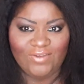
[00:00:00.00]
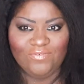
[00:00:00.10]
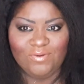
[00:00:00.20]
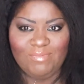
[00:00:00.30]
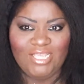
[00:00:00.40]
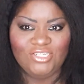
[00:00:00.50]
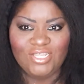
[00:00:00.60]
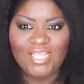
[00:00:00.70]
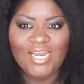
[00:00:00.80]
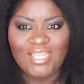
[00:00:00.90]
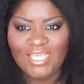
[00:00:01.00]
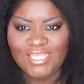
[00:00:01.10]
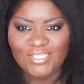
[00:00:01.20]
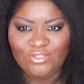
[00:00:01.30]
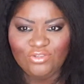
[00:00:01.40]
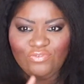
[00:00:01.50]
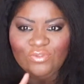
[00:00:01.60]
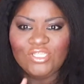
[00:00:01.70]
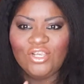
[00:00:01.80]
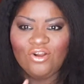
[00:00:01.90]
information that I think is useful
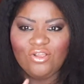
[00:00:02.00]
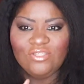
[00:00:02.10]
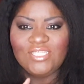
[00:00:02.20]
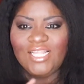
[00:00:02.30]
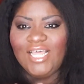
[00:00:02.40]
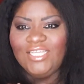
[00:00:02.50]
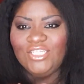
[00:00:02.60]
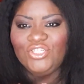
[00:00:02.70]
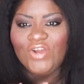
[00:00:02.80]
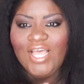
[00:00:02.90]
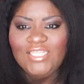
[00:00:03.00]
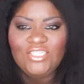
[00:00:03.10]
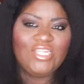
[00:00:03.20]
to girls that like to dress,